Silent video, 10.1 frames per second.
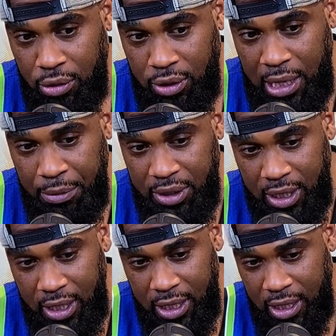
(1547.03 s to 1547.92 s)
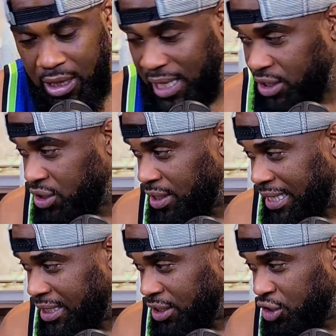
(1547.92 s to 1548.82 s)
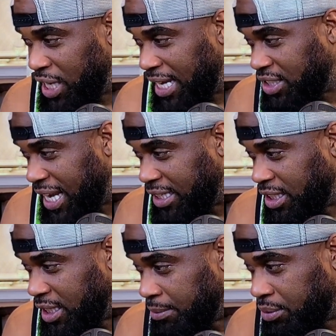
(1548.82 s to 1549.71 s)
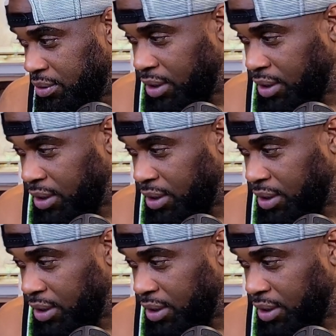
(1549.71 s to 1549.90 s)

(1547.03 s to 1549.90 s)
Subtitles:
was a glitch at these Chase ATMs.